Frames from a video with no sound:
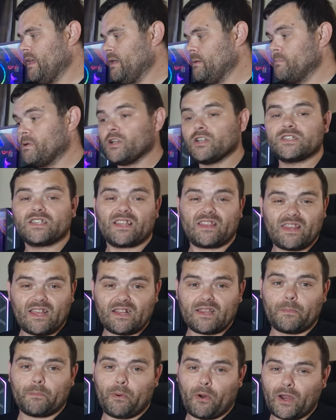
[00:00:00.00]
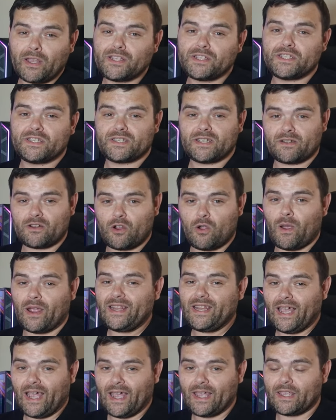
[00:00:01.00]
because I think the prices are
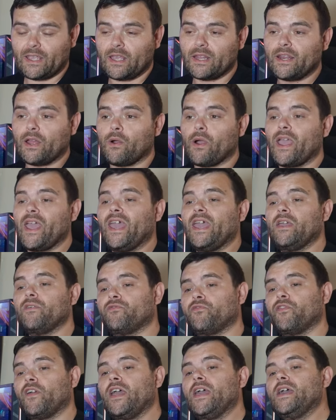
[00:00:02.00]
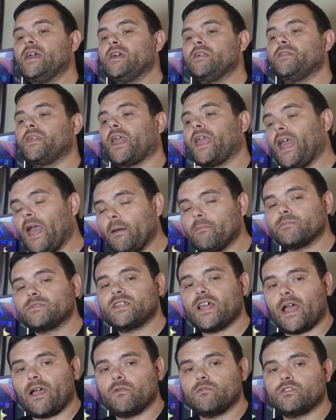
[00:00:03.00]
quite high. Now, if they come
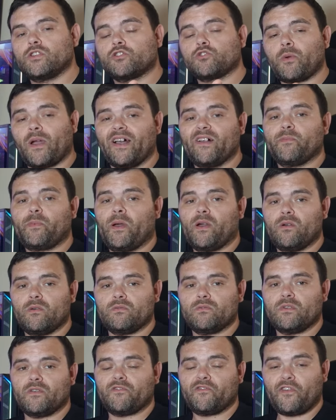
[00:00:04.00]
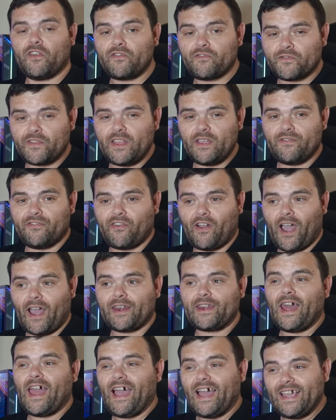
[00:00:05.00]
down to £12.50 a
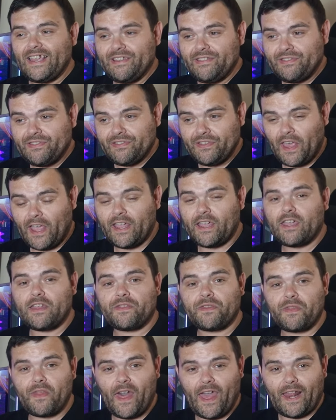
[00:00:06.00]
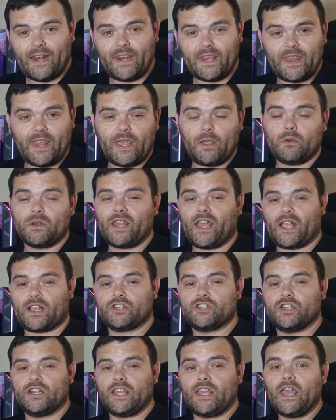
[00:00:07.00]
fan, I think then they would
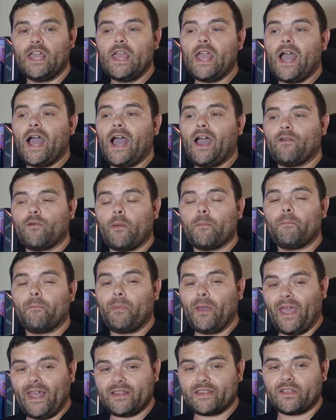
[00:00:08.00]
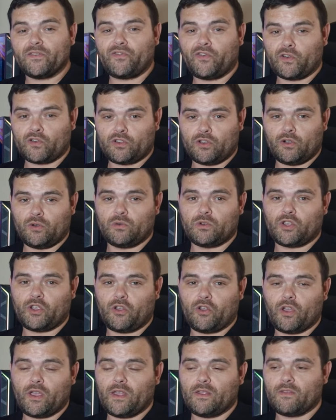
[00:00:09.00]
actually have a better foothold
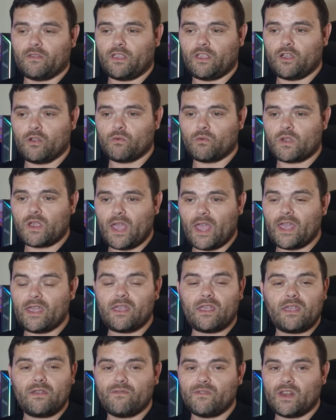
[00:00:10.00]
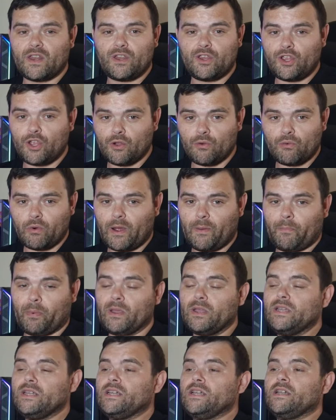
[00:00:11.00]
here in the UK, even in
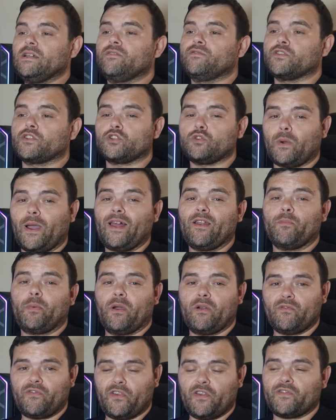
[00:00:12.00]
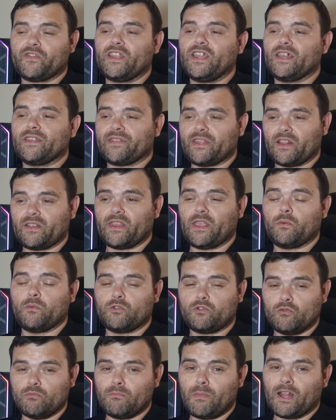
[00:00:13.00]
Europe. For £12.50, I think they
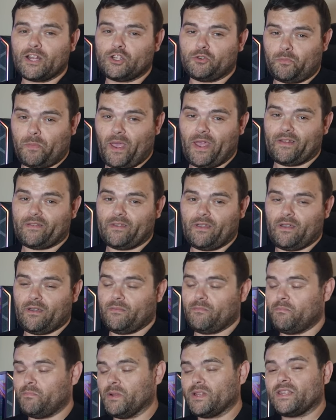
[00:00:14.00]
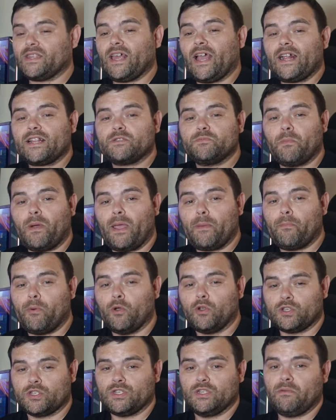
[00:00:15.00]
would do much better. But that's my
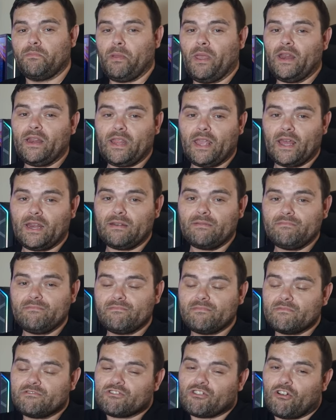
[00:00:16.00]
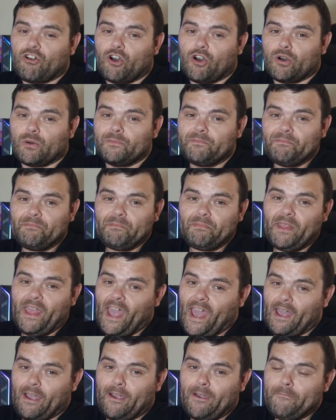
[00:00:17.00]
personal opinion. So,
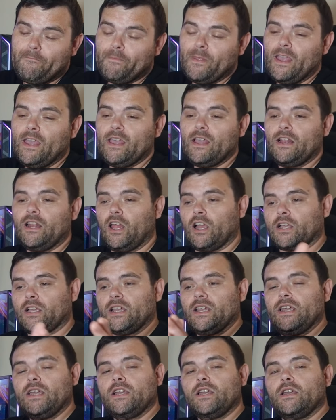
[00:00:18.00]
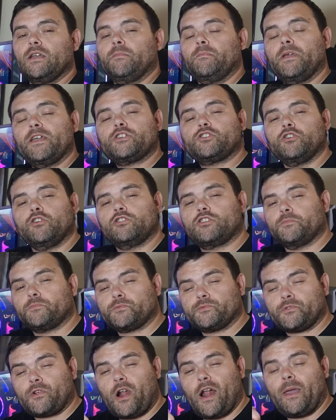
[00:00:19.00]
yeah. Look, make sure you
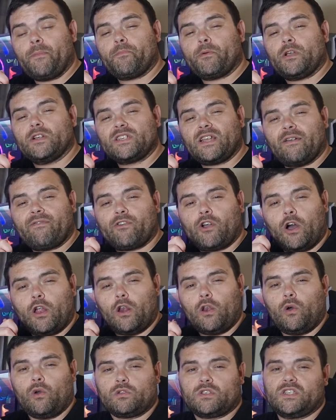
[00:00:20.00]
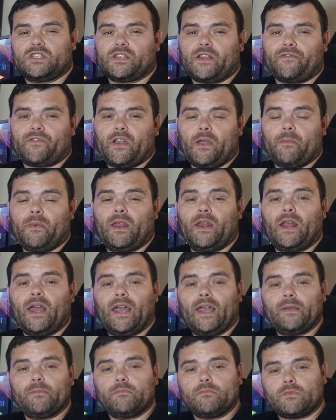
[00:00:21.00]
subscribe, because I've got loads of stuff coming.
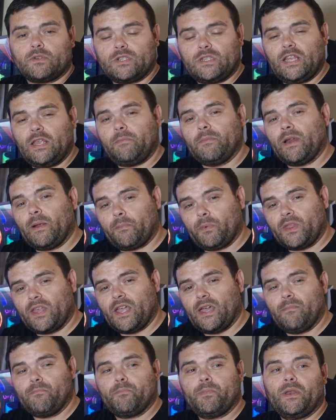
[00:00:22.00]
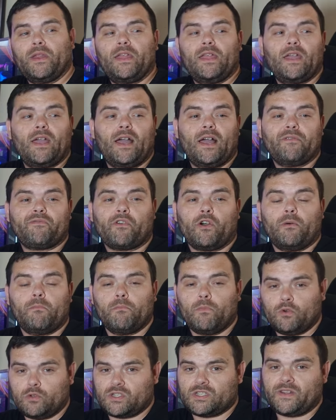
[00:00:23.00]
I'm teaming up with the company. I've got
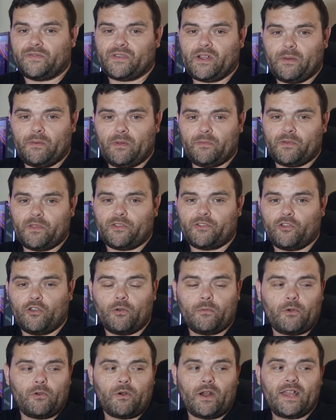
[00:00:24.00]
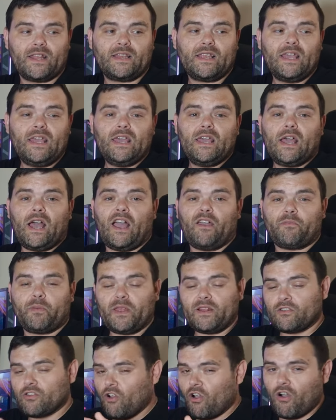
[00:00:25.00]
more stuff coming from Thermalright. I've
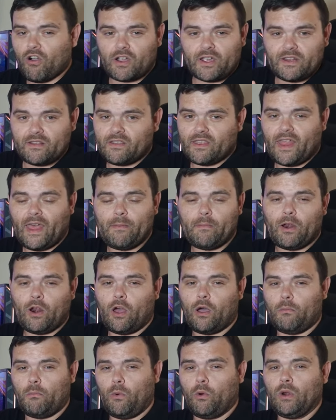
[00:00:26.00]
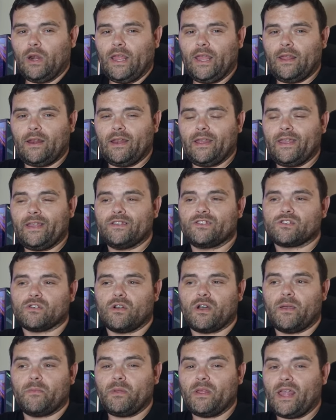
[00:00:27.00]
been talking to them a lot more lately, so
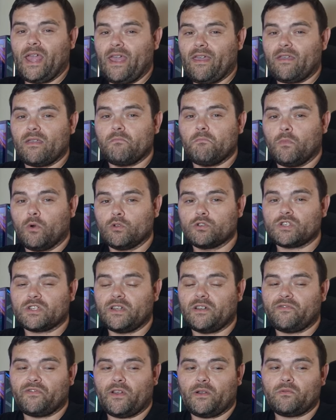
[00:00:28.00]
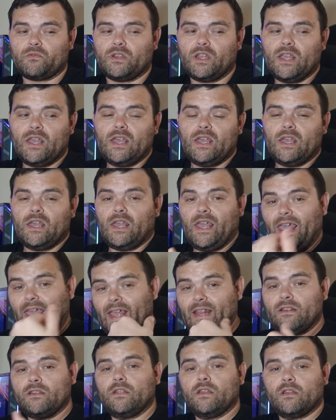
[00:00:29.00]
I'll be getting more stuff out
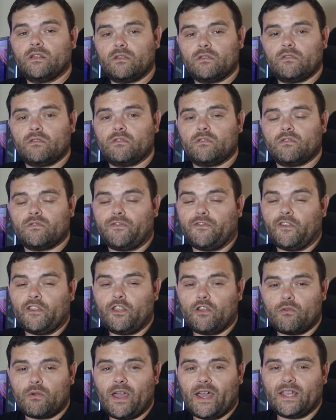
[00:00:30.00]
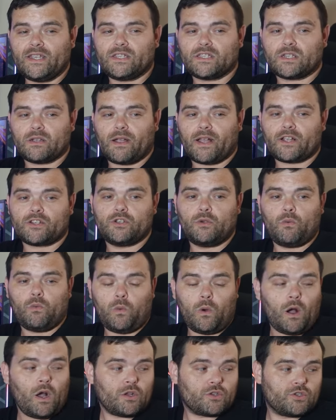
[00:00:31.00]
in for you guys to actually
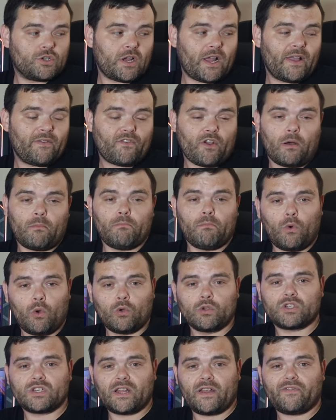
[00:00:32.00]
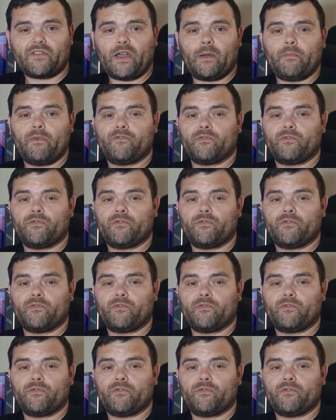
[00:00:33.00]
watch. I've got more stuff coming